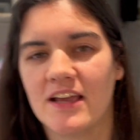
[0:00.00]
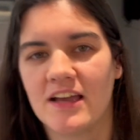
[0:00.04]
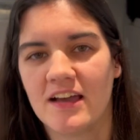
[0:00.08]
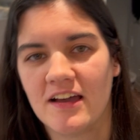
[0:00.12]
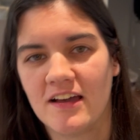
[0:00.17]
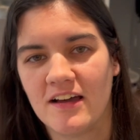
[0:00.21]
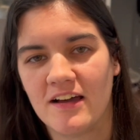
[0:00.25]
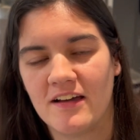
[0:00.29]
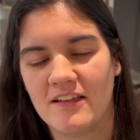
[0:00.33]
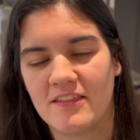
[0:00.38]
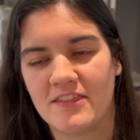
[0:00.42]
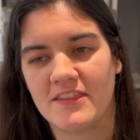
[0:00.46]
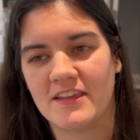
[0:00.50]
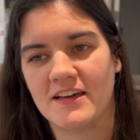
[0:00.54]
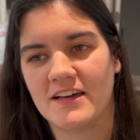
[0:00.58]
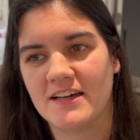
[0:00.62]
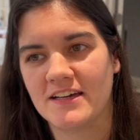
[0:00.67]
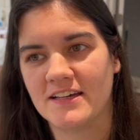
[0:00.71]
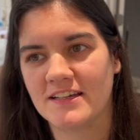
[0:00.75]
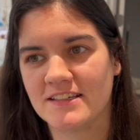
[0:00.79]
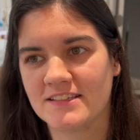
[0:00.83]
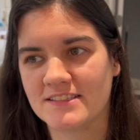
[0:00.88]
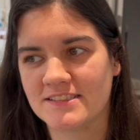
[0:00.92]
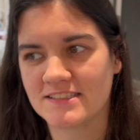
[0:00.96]

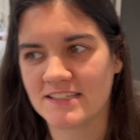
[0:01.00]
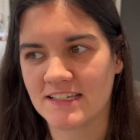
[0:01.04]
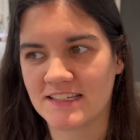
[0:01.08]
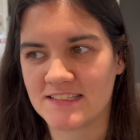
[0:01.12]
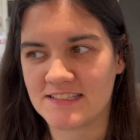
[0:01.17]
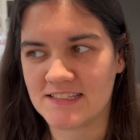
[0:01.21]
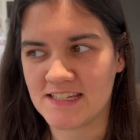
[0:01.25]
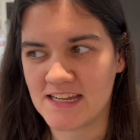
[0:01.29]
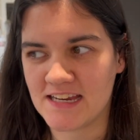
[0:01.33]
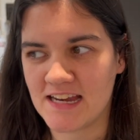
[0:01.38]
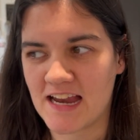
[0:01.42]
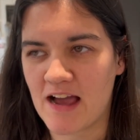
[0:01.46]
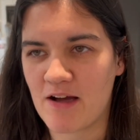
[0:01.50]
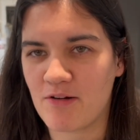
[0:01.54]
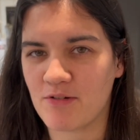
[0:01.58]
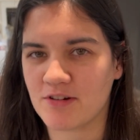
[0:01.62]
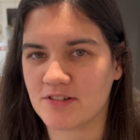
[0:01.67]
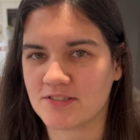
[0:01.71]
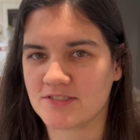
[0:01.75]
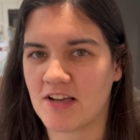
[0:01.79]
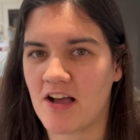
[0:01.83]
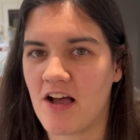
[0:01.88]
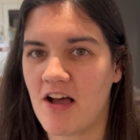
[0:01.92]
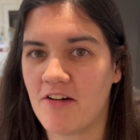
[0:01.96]
the 16
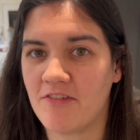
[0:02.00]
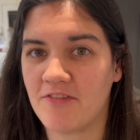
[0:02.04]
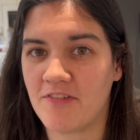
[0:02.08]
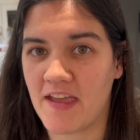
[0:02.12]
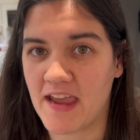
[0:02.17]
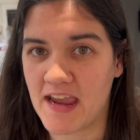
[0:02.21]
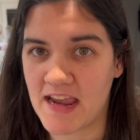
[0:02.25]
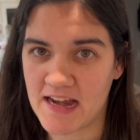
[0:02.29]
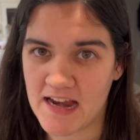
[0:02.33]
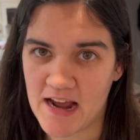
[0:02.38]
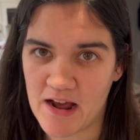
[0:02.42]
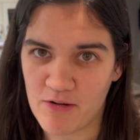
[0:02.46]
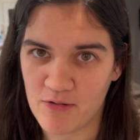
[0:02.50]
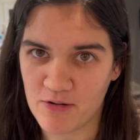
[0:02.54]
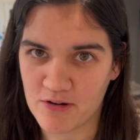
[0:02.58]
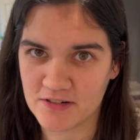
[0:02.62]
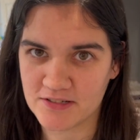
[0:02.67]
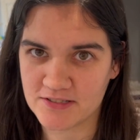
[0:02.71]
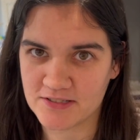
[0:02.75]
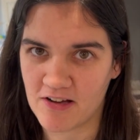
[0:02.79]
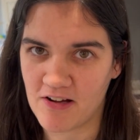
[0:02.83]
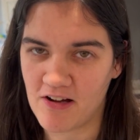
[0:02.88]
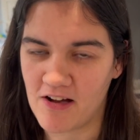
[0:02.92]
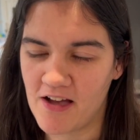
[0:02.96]
hours off, 8
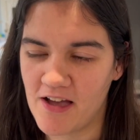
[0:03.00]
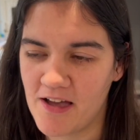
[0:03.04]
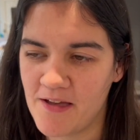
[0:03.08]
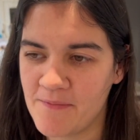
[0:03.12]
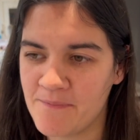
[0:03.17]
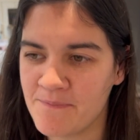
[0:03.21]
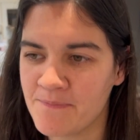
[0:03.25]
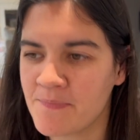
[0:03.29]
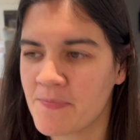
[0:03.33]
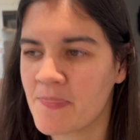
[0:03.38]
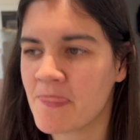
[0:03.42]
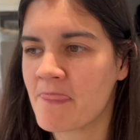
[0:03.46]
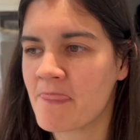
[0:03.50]
hours on.